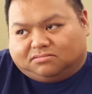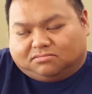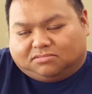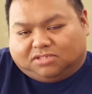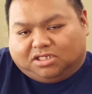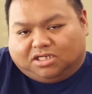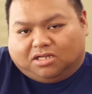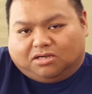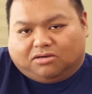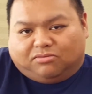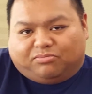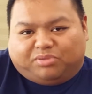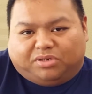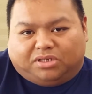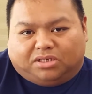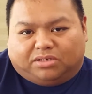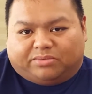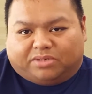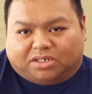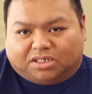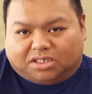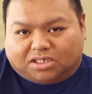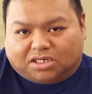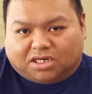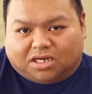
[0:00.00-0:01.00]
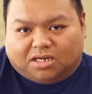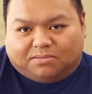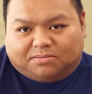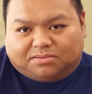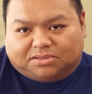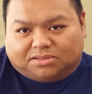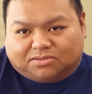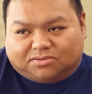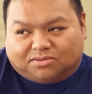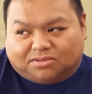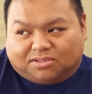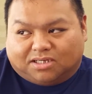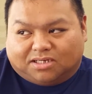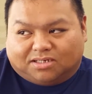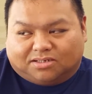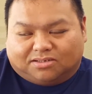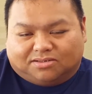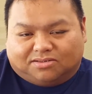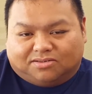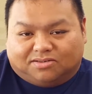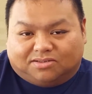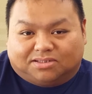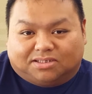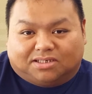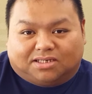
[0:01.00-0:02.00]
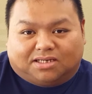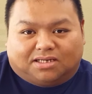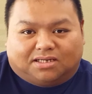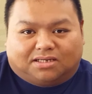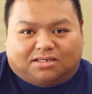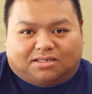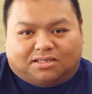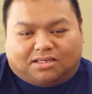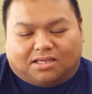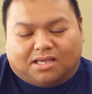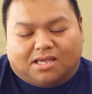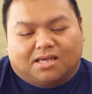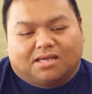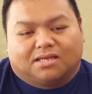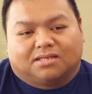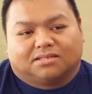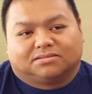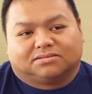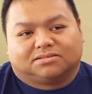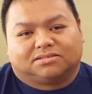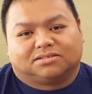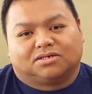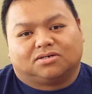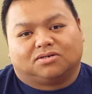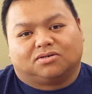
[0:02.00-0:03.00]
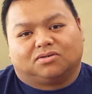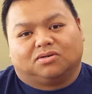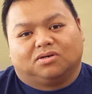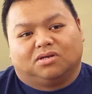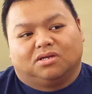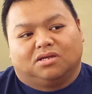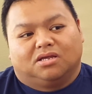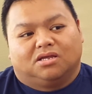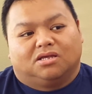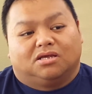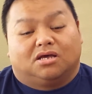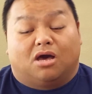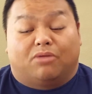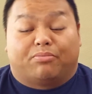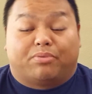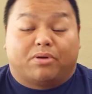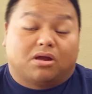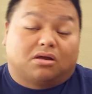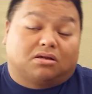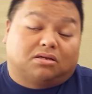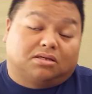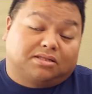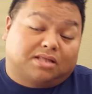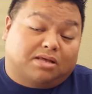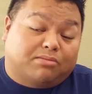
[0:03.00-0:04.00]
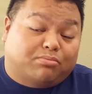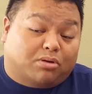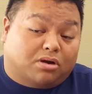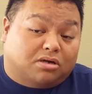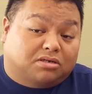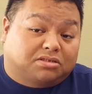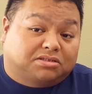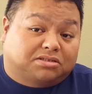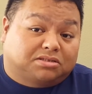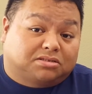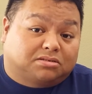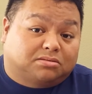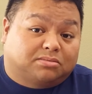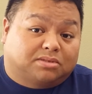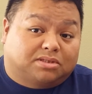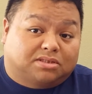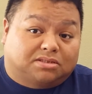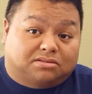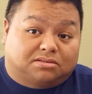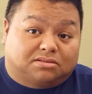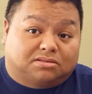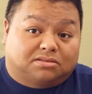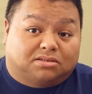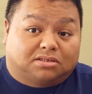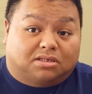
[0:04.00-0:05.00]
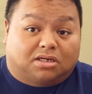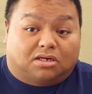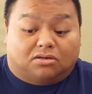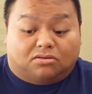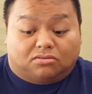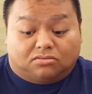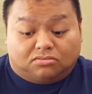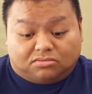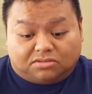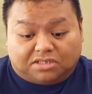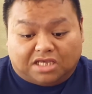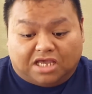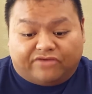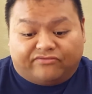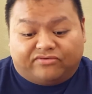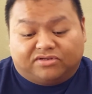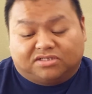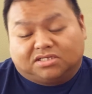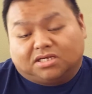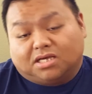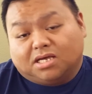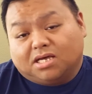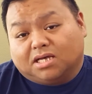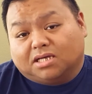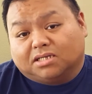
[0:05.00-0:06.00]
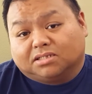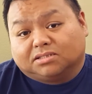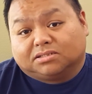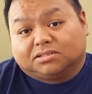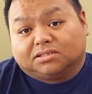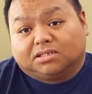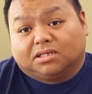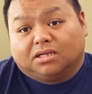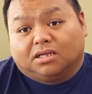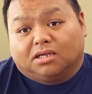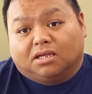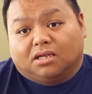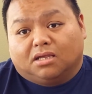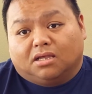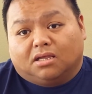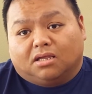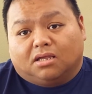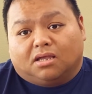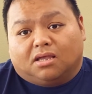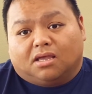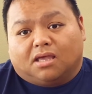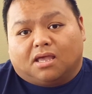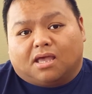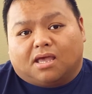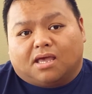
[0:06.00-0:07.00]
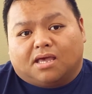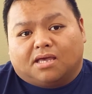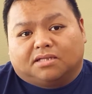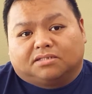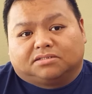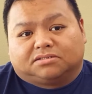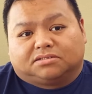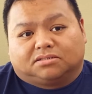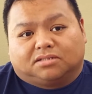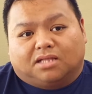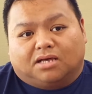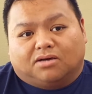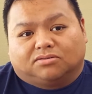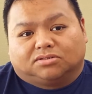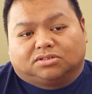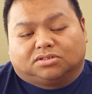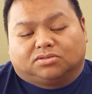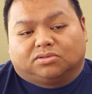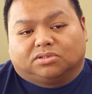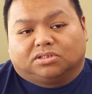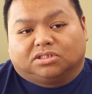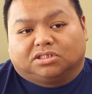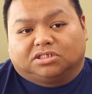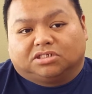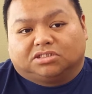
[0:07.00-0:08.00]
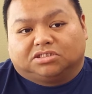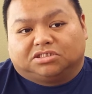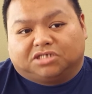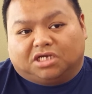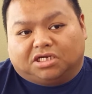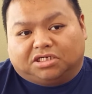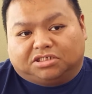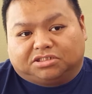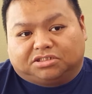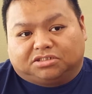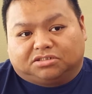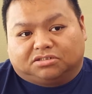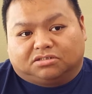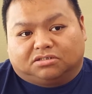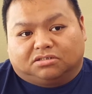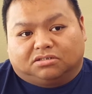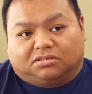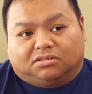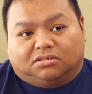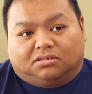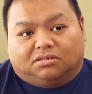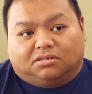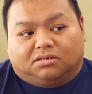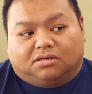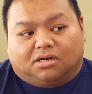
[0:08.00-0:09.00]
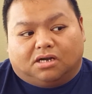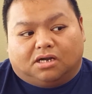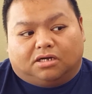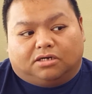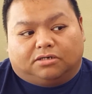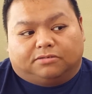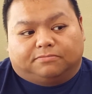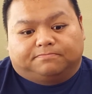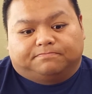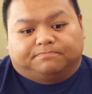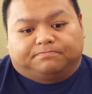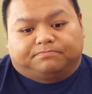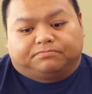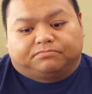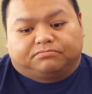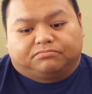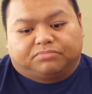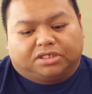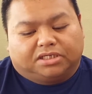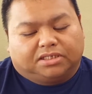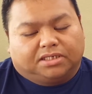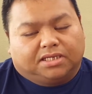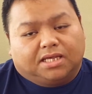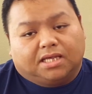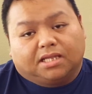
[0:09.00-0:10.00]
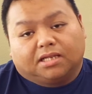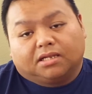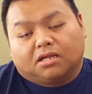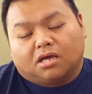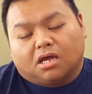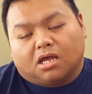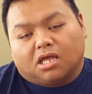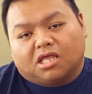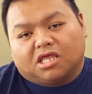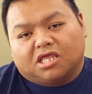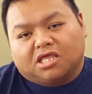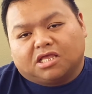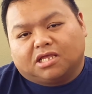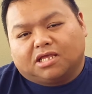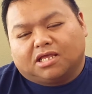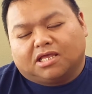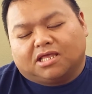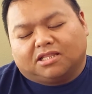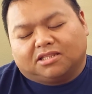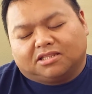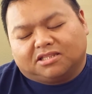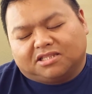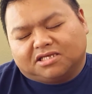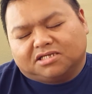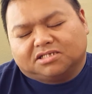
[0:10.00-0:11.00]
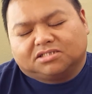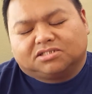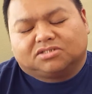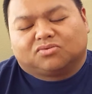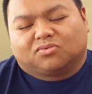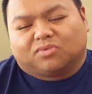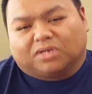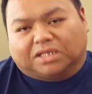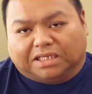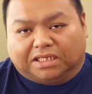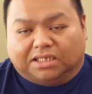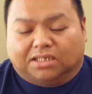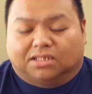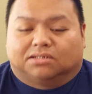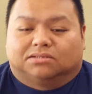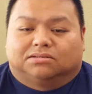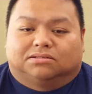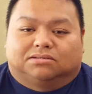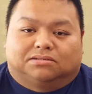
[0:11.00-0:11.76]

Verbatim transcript: you know, peanut butter cups. And we're like, what the heck? And so apparently they purchased them and, you know, gave it to us. And so that was a really good gesture. Um, but again, this week,